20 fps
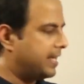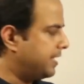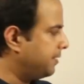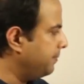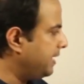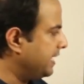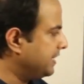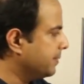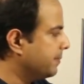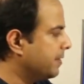and
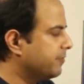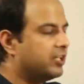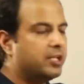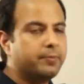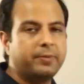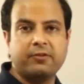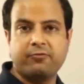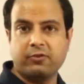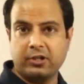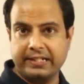make them
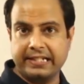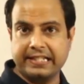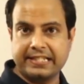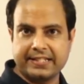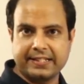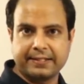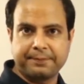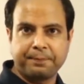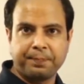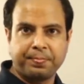available for
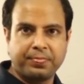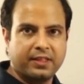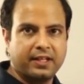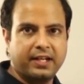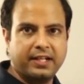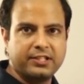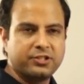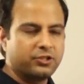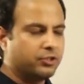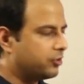testing.
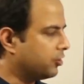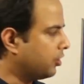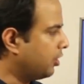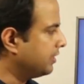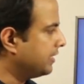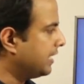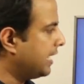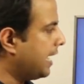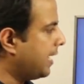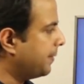Right? So
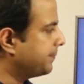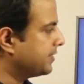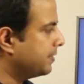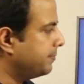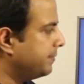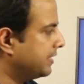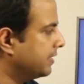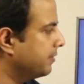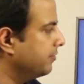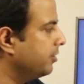crawl the apps and
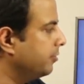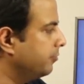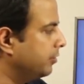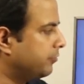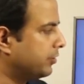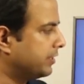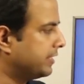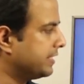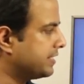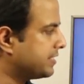make them available
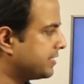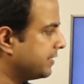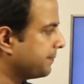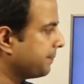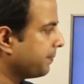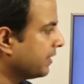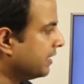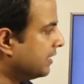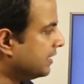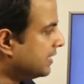for
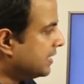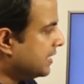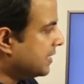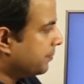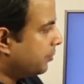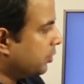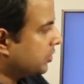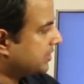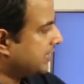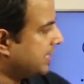testing.
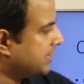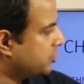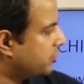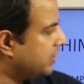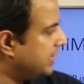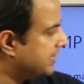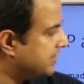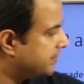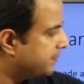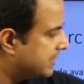
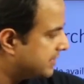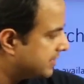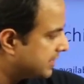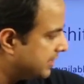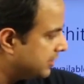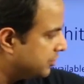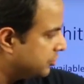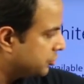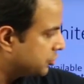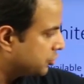PostgreSQL is
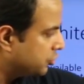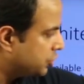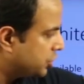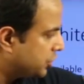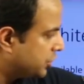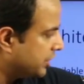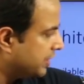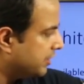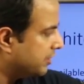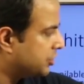basically used to
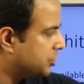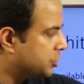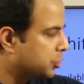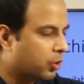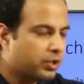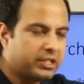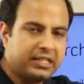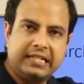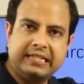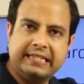
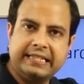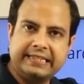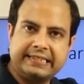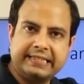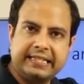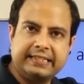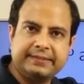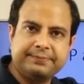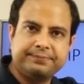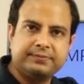store the
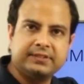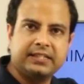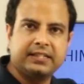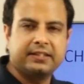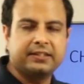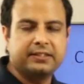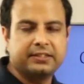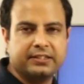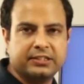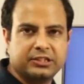data,
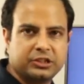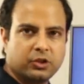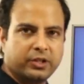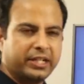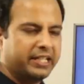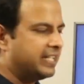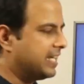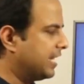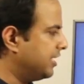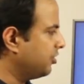store
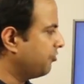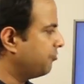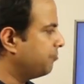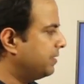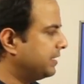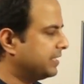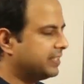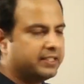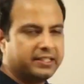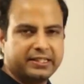any kind of
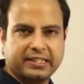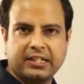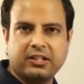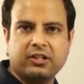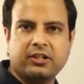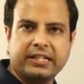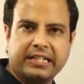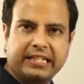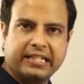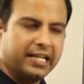metadata
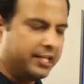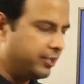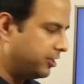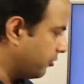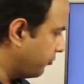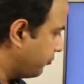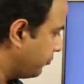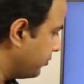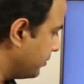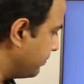or any kind
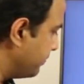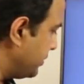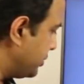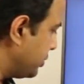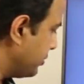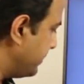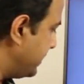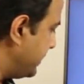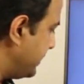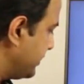of
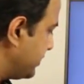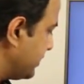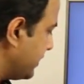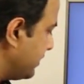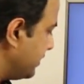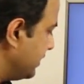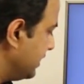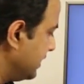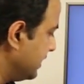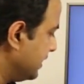measurements,
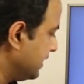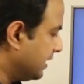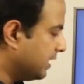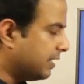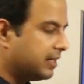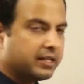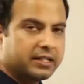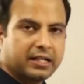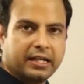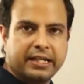and
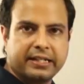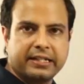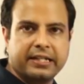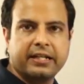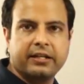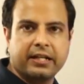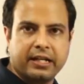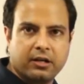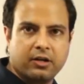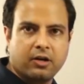
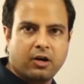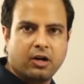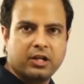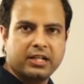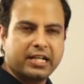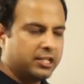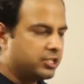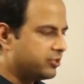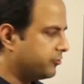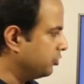collecting all
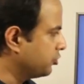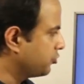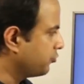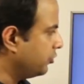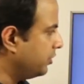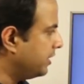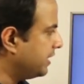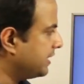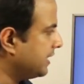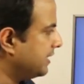kinds of
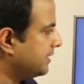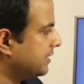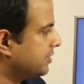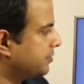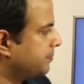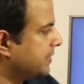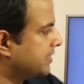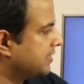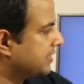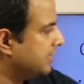useful data that's
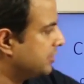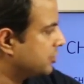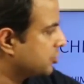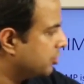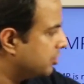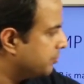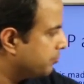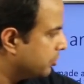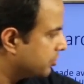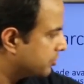basically
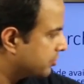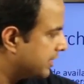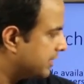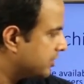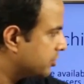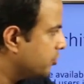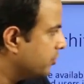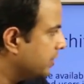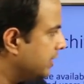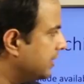stored in
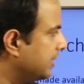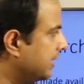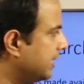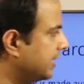PostgreSQL,